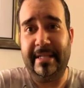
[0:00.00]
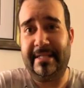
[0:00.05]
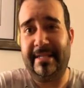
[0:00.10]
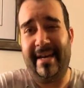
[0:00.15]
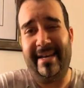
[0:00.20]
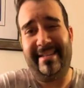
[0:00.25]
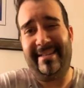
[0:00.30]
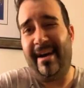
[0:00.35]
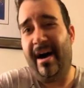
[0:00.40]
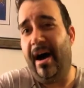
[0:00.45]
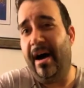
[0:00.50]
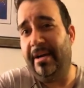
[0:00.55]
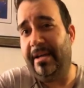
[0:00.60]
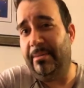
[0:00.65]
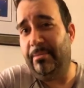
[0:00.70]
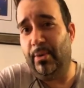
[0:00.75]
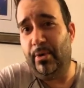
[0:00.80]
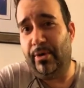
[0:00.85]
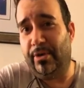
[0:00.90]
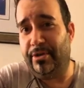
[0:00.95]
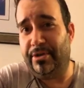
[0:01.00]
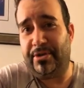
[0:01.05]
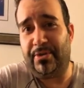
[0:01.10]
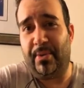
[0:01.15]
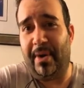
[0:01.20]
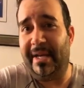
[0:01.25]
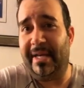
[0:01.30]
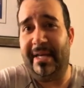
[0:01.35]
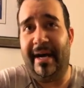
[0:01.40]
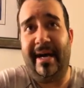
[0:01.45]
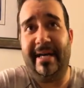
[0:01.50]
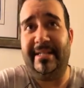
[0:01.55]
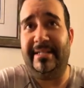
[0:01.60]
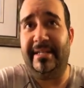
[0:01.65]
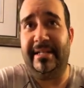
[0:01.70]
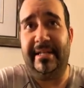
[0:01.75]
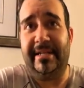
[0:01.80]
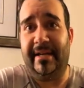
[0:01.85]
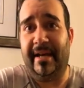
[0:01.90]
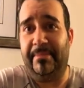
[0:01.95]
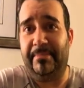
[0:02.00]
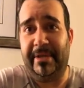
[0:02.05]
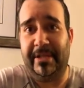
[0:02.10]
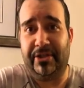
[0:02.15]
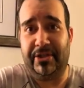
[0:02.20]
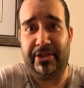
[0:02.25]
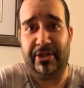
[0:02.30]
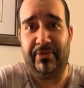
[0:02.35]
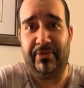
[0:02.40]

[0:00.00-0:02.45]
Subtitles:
It's like the Honeymooners 2019. I mean, she